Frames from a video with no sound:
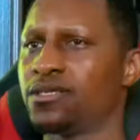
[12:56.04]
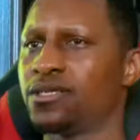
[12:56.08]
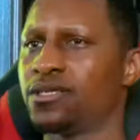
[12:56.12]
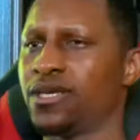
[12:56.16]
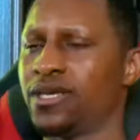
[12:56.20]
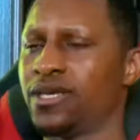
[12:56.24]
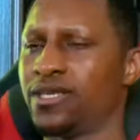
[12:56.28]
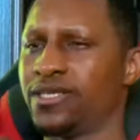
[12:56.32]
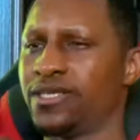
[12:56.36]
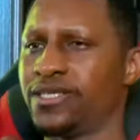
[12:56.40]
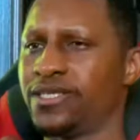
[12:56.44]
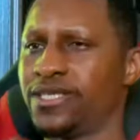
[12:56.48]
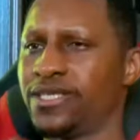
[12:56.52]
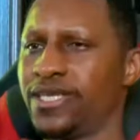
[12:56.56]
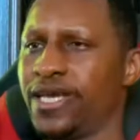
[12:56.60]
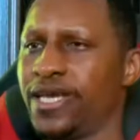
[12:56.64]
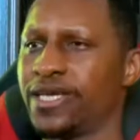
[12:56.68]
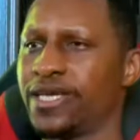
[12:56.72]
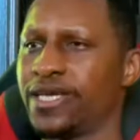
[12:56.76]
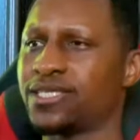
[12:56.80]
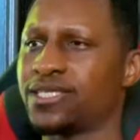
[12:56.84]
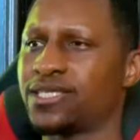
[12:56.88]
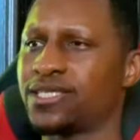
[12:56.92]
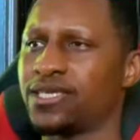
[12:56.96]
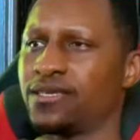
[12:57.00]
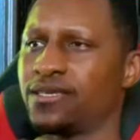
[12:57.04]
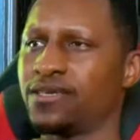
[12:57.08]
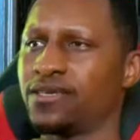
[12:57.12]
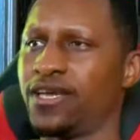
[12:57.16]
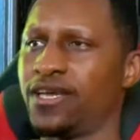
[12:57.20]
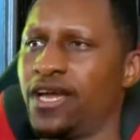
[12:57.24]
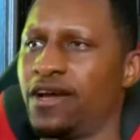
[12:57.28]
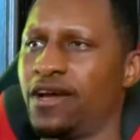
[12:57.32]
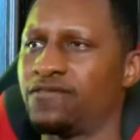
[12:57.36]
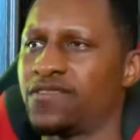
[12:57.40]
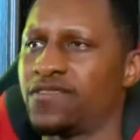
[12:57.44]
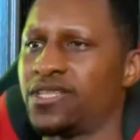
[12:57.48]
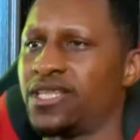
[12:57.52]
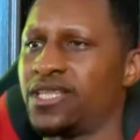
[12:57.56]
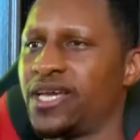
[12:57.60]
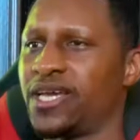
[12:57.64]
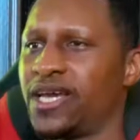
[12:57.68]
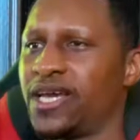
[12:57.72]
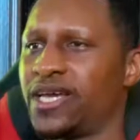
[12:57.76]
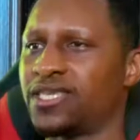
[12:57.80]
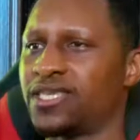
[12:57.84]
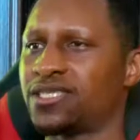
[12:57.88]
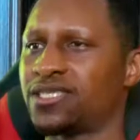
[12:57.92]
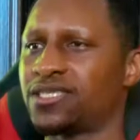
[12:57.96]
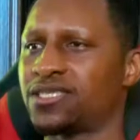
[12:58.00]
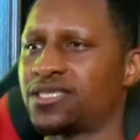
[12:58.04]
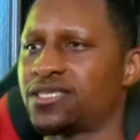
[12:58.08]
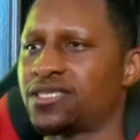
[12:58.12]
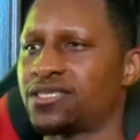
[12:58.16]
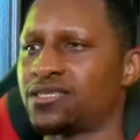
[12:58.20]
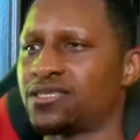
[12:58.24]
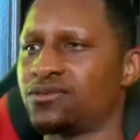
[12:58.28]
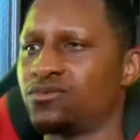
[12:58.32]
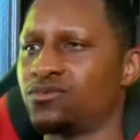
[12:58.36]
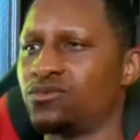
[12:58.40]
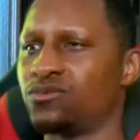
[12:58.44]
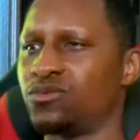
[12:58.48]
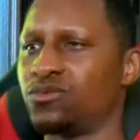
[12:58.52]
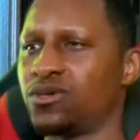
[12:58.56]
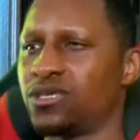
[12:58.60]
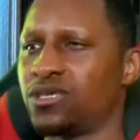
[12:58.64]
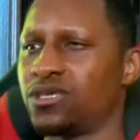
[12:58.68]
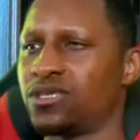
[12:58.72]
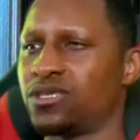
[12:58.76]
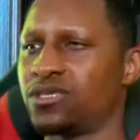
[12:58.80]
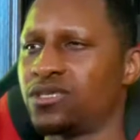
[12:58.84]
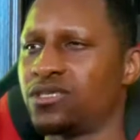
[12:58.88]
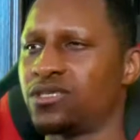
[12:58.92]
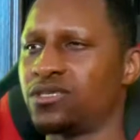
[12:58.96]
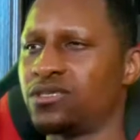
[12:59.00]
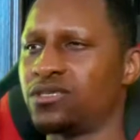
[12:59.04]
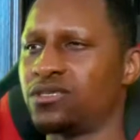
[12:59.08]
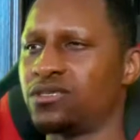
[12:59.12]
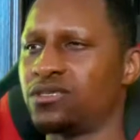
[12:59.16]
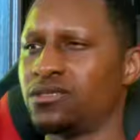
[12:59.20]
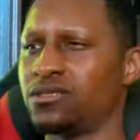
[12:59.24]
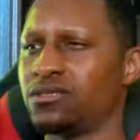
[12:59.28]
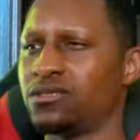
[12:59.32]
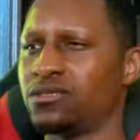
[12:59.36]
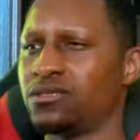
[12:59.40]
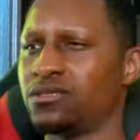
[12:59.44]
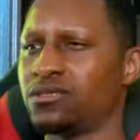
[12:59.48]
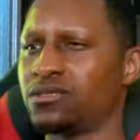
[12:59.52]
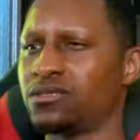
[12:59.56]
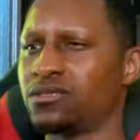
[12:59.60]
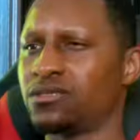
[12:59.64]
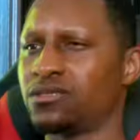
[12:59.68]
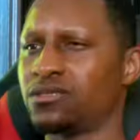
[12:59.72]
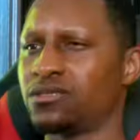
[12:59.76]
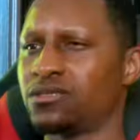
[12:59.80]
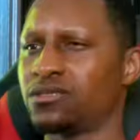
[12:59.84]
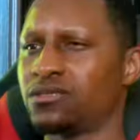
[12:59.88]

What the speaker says: And next after that was,